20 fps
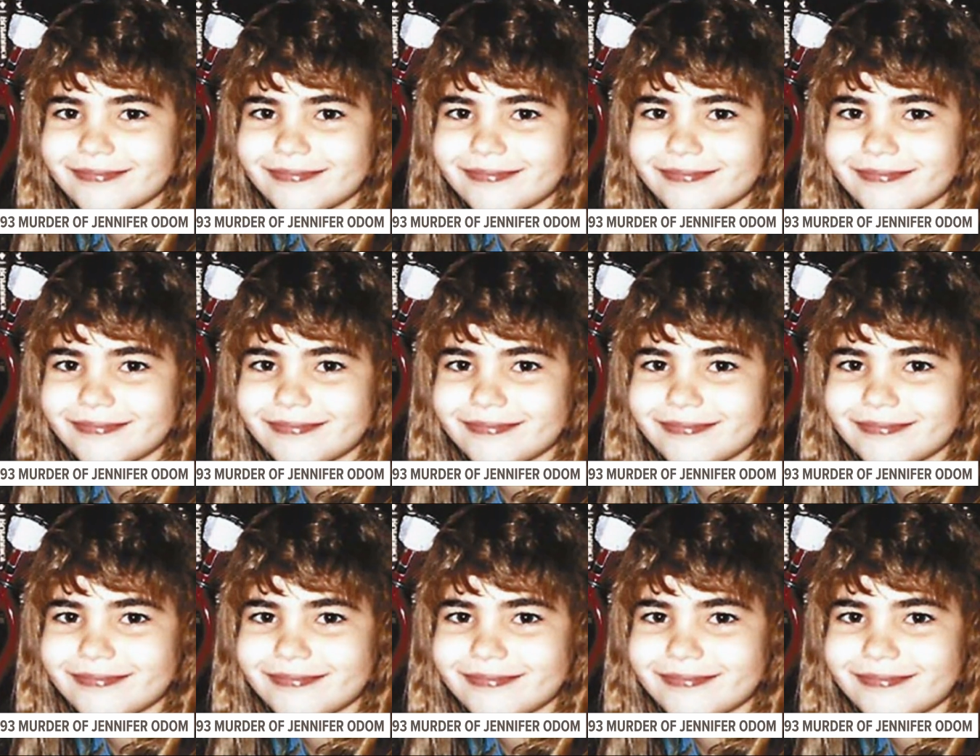old
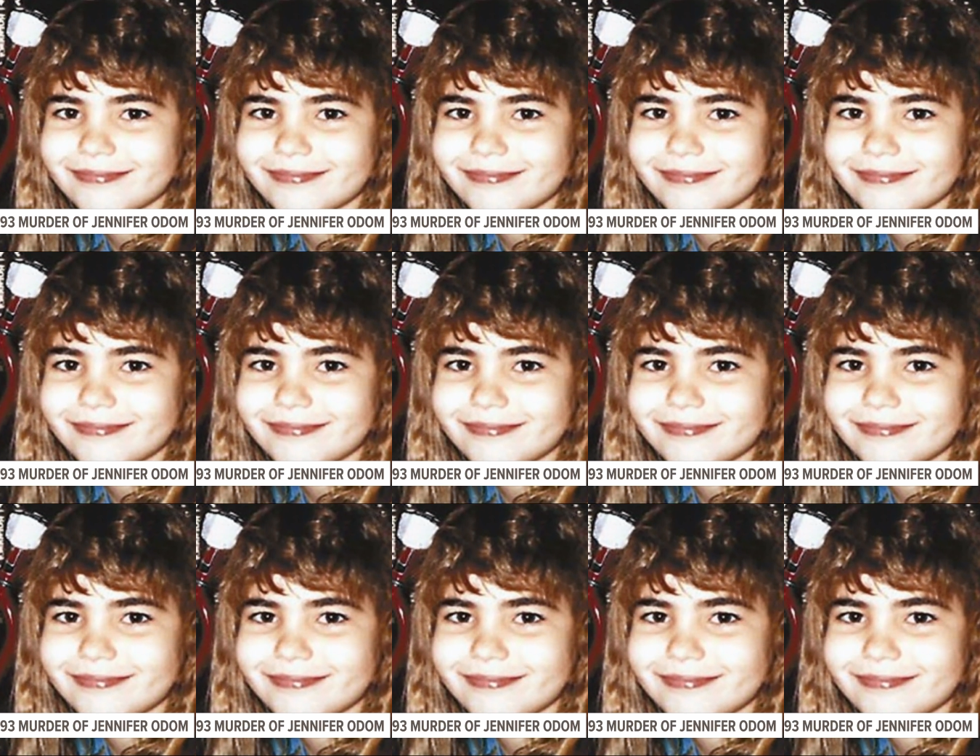Jennifer Odom was
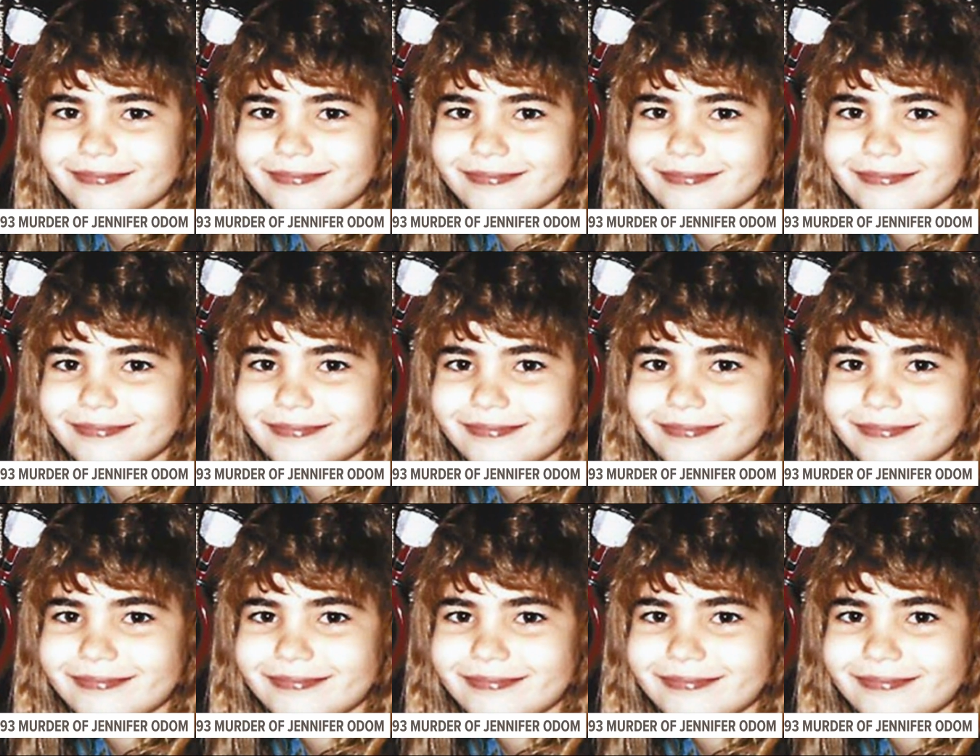abducted
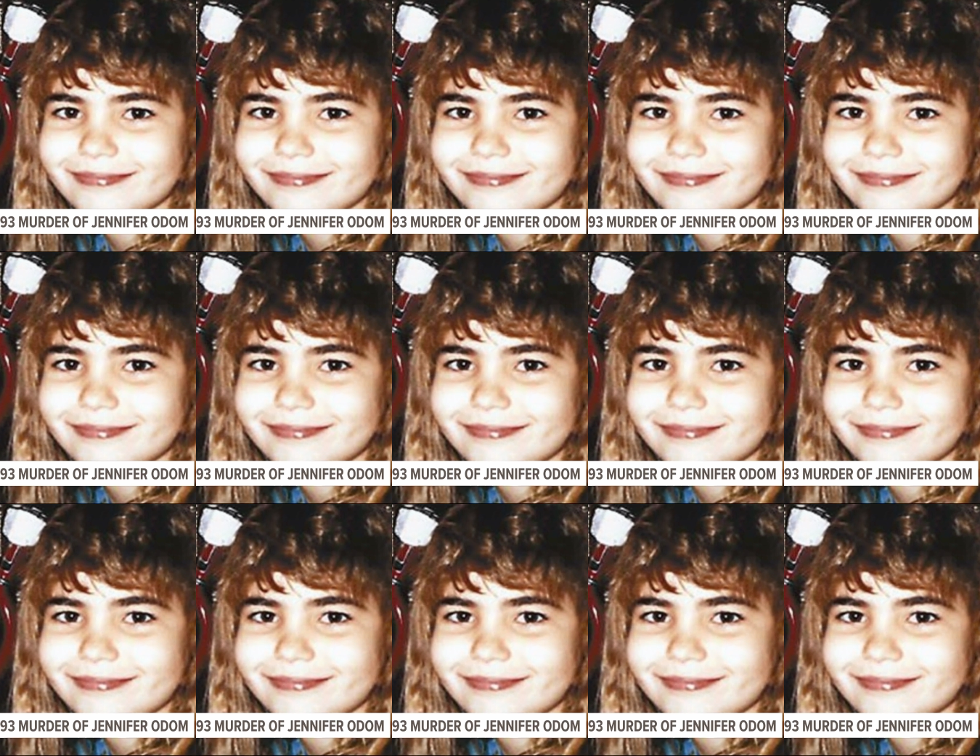and murdered.